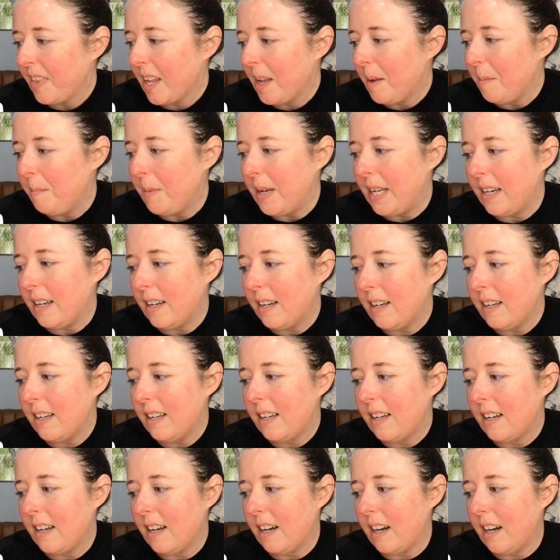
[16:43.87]
Mina,
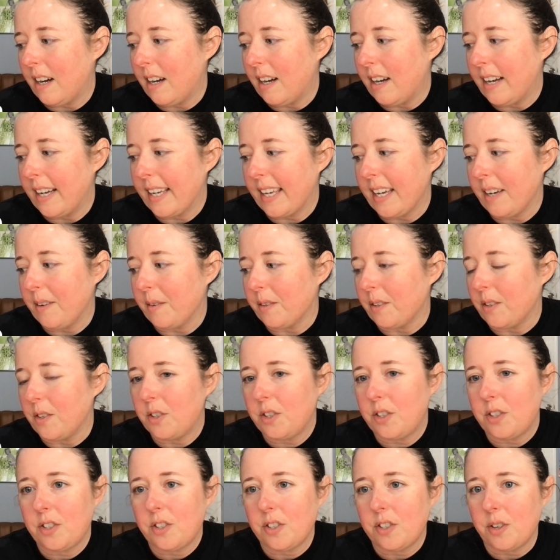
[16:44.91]
I can't really
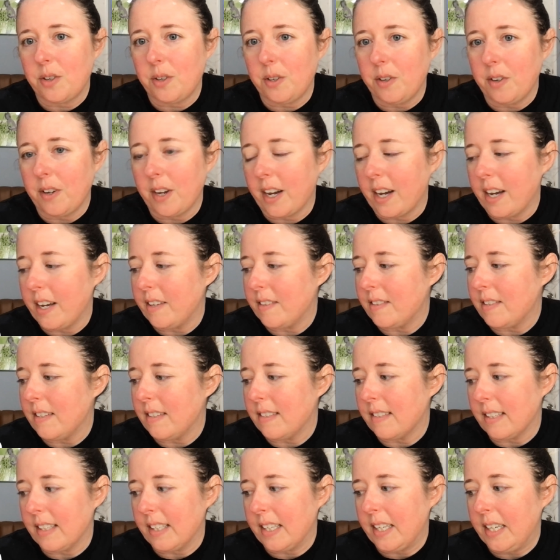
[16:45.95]
show you guys
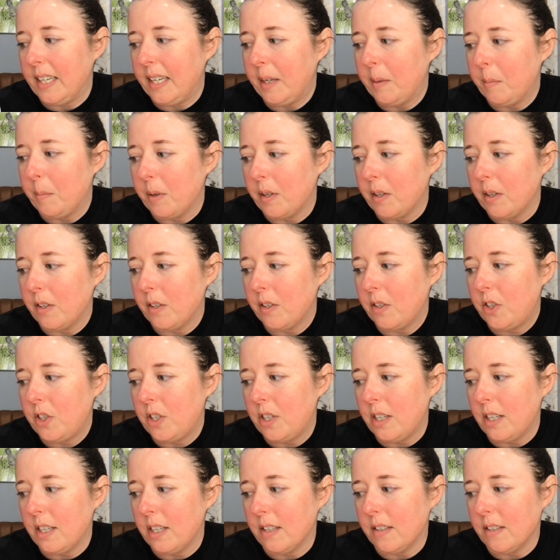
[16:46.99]
easily, but
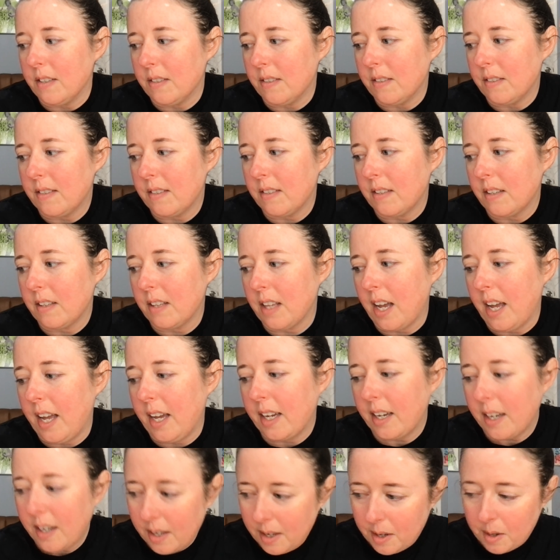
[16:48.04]
she is
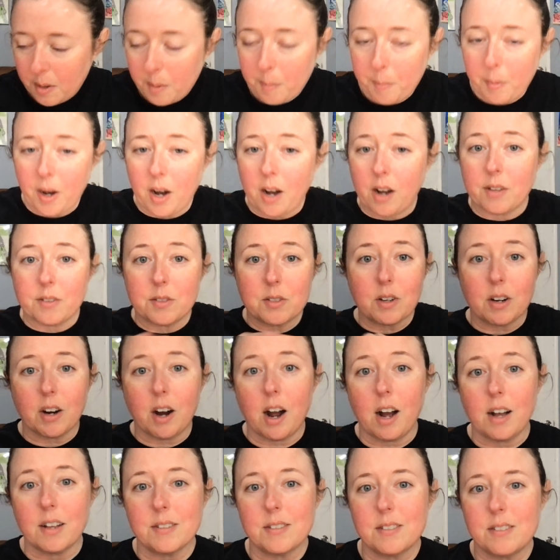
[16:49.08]
like paws
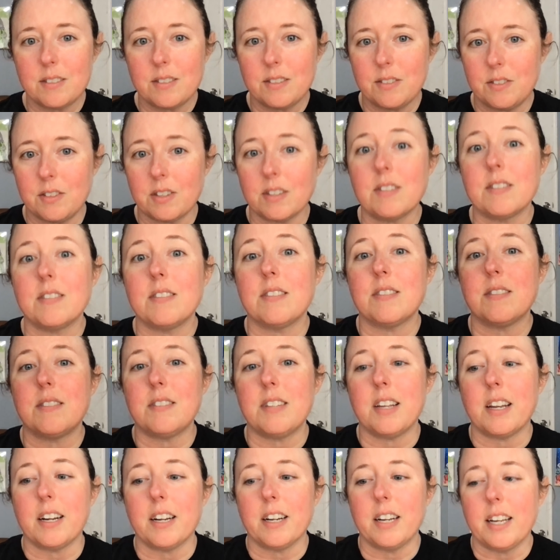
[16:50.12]
crossed, just
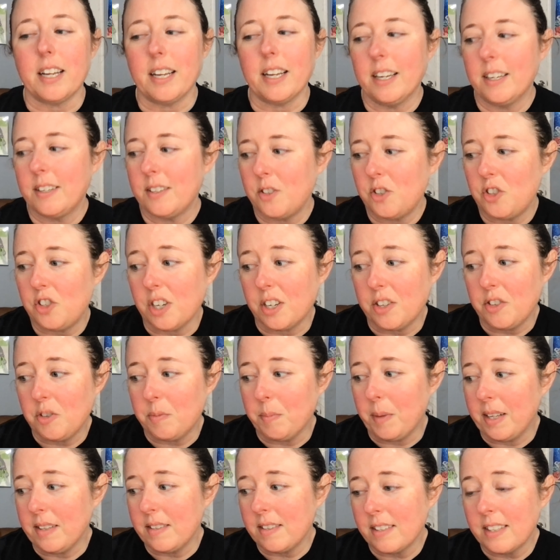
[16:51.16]
staring
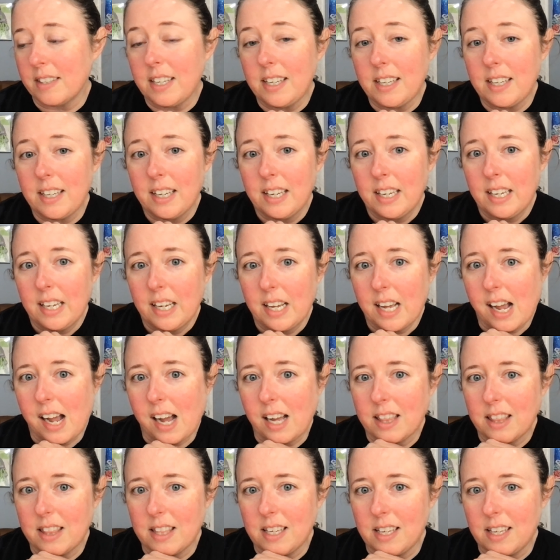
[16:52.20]
judgmentally
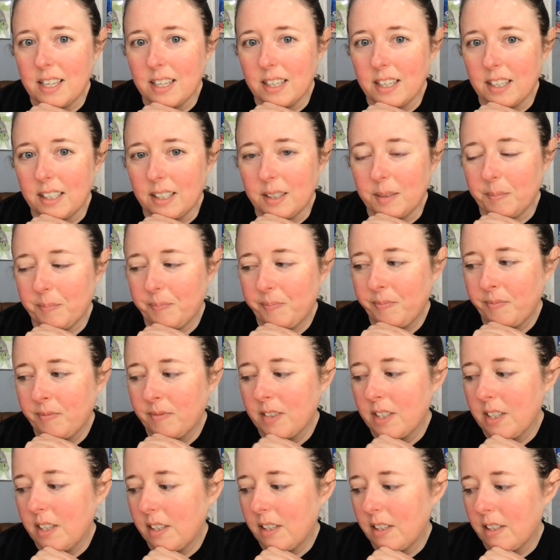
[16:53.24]
at the
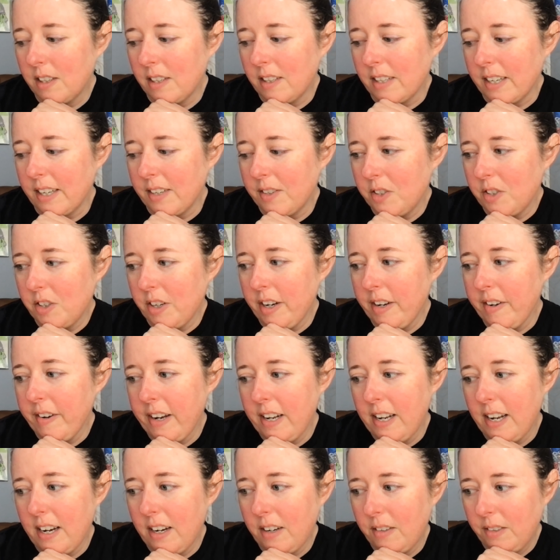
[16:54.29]
dice tray
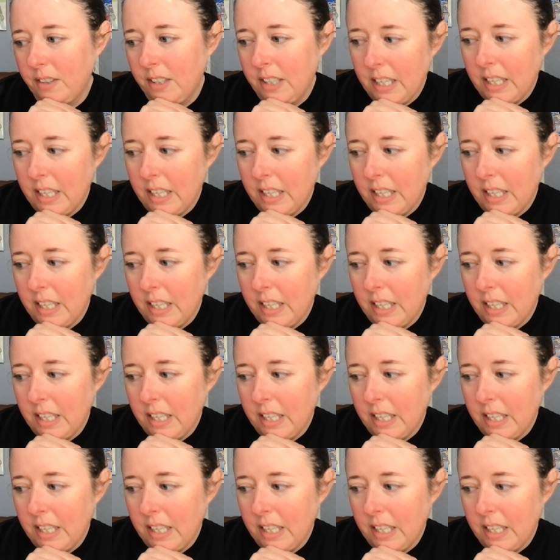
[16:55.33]
right now.